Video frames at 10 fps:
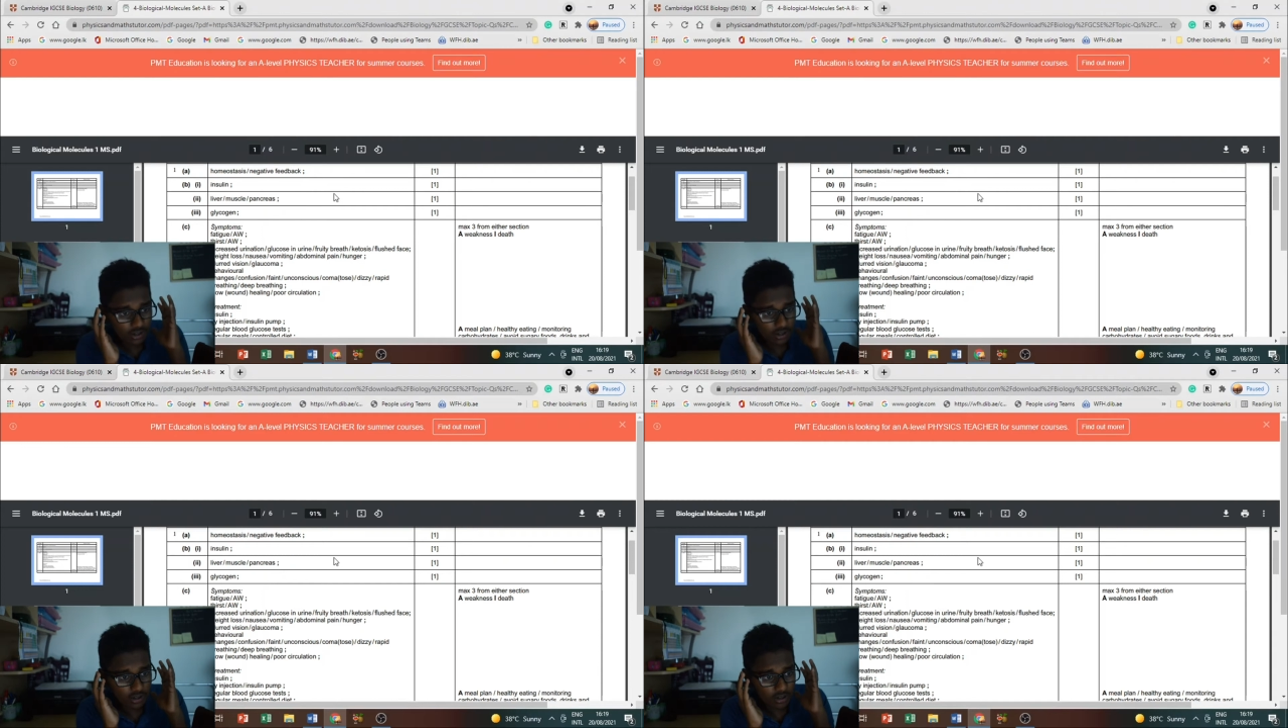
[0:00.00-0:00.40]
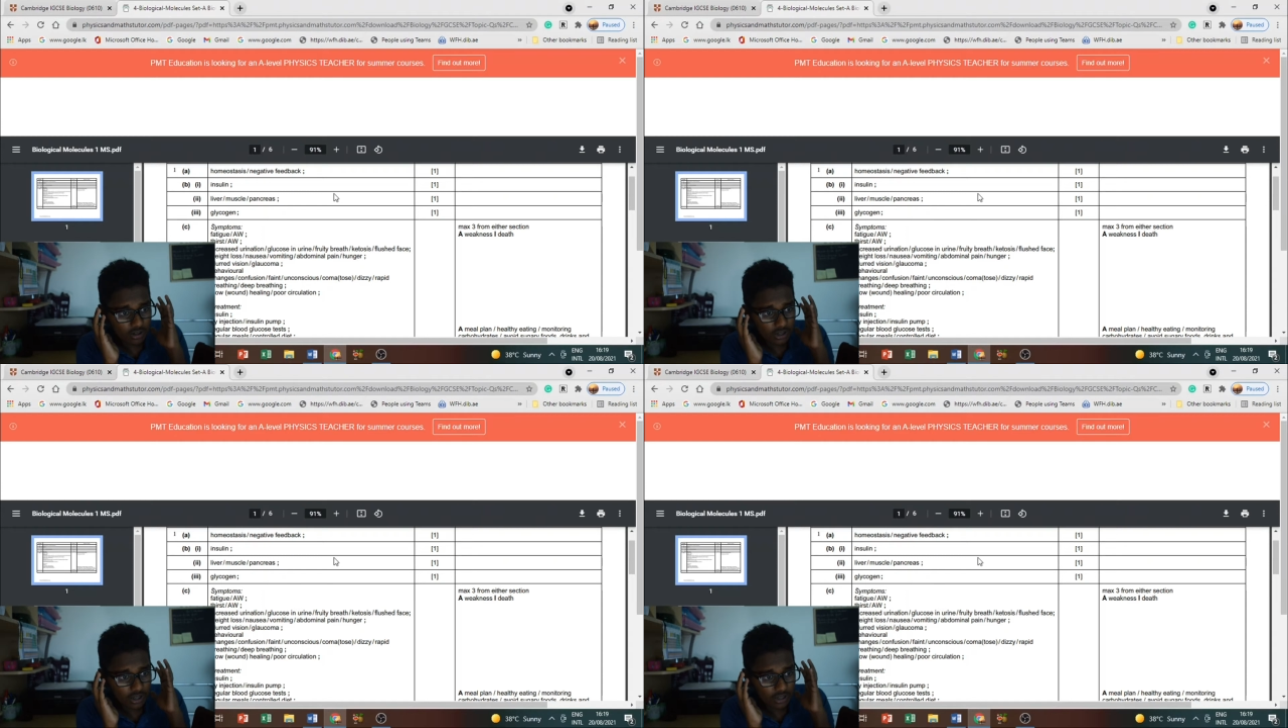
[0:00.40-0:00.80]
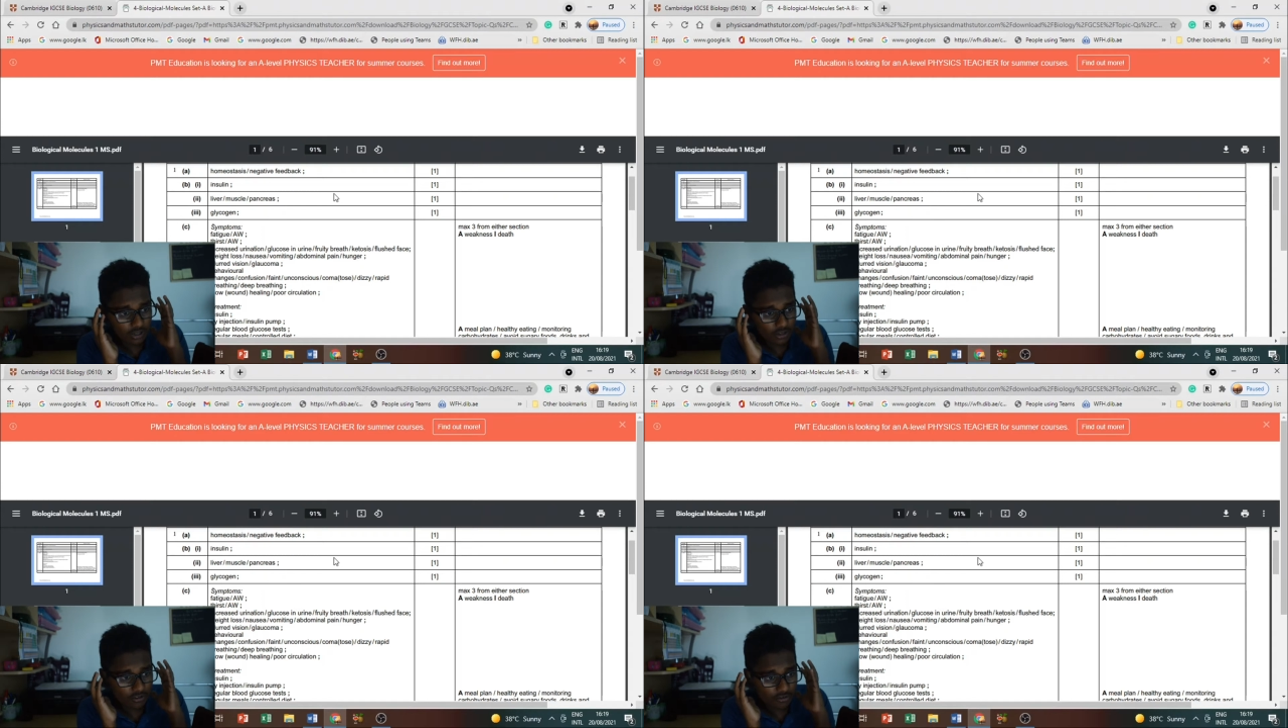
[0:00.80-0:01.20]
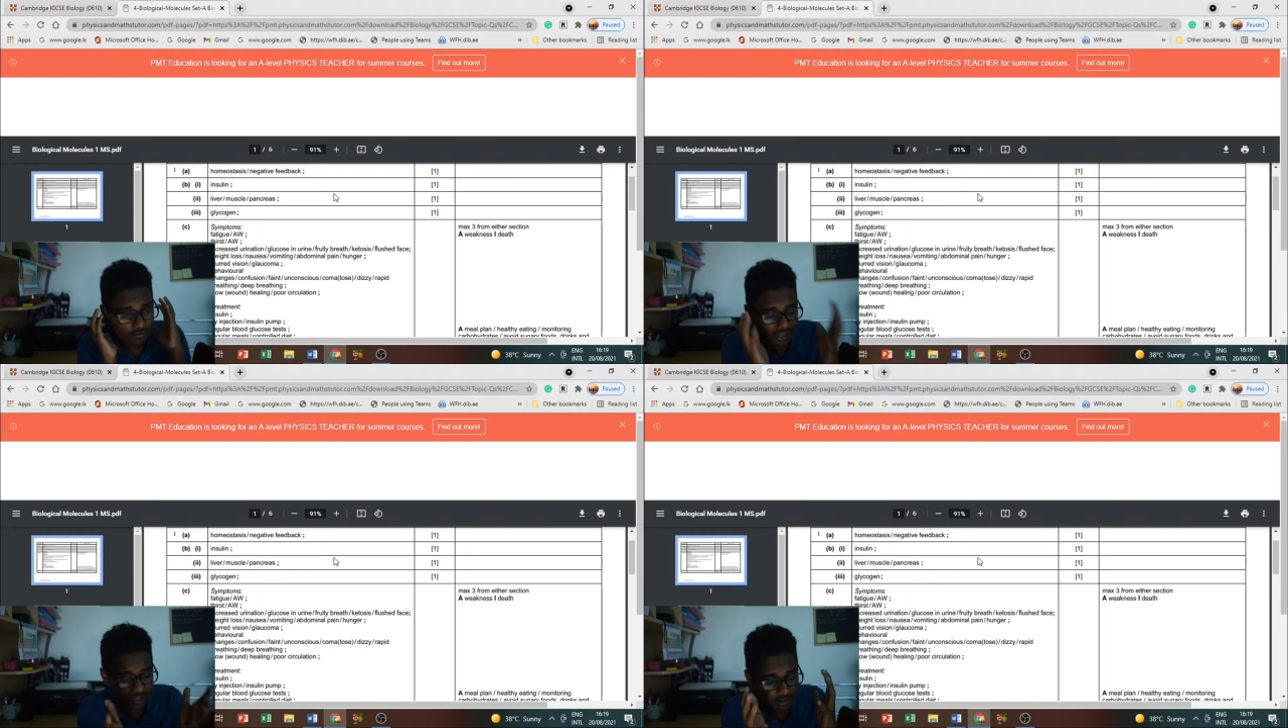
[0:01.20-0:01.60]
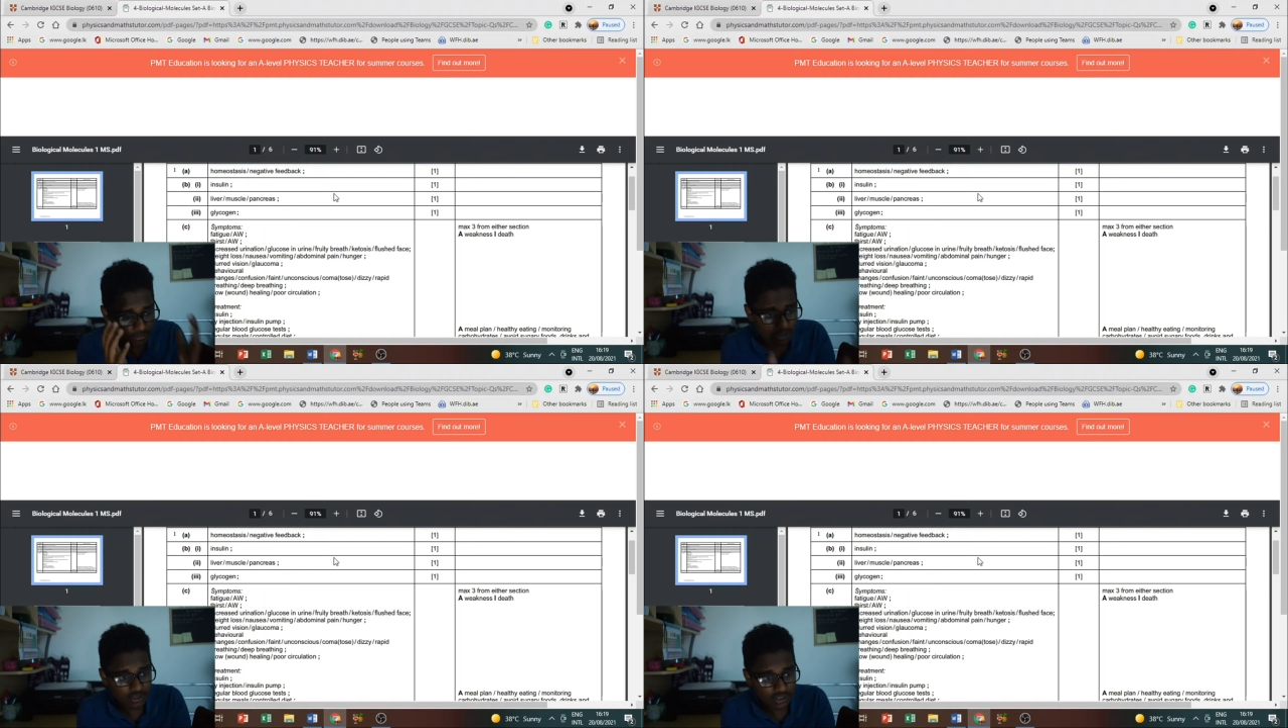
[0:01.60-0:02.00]
and read the
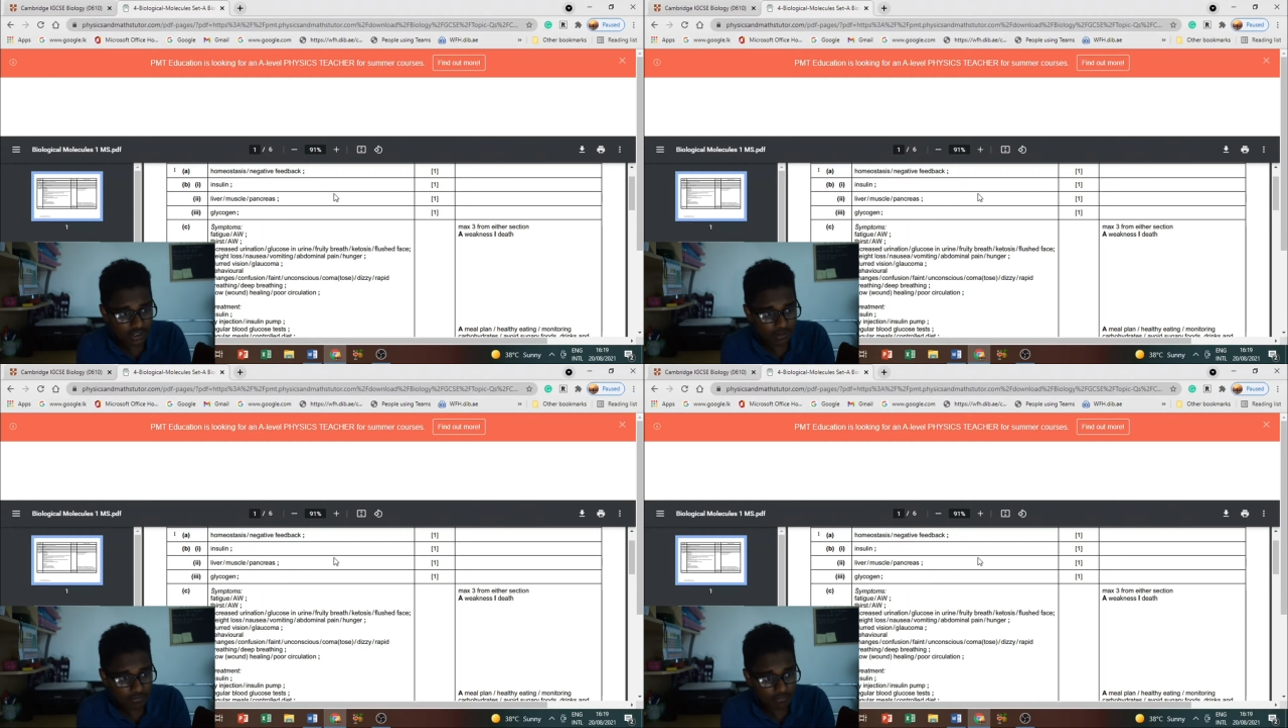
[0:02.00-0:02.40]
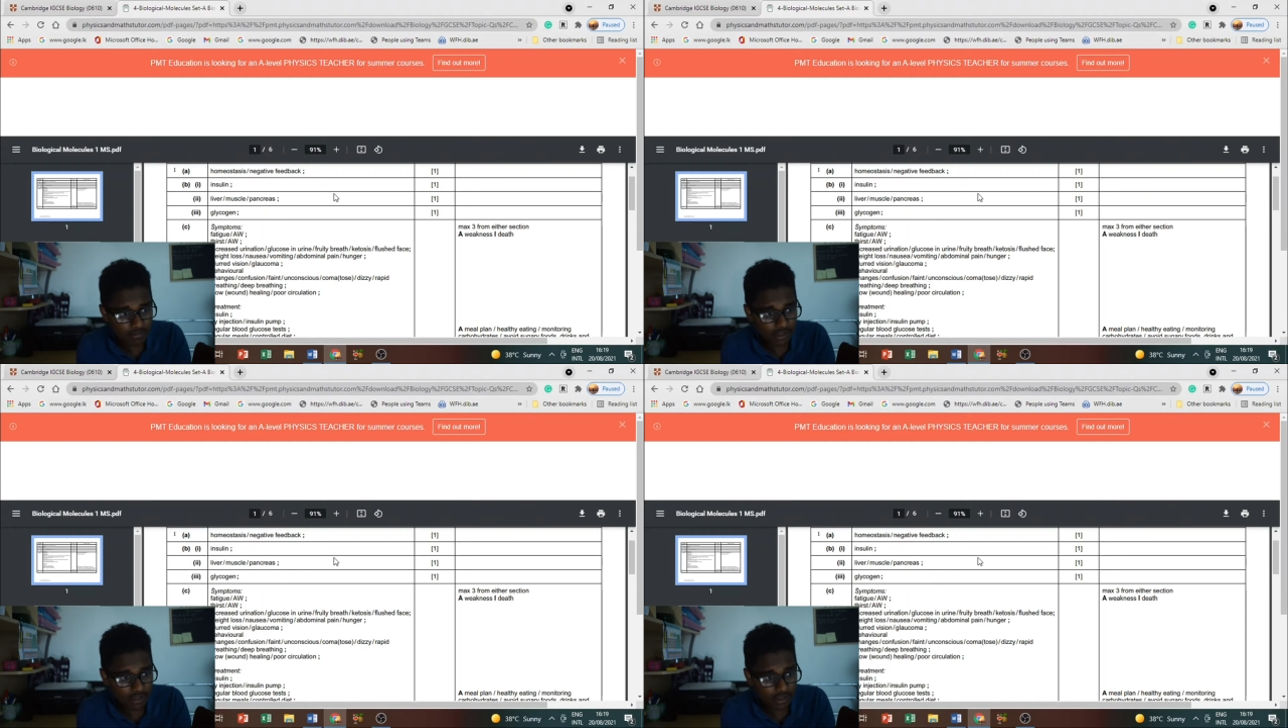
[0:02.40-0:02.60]
mark scheme.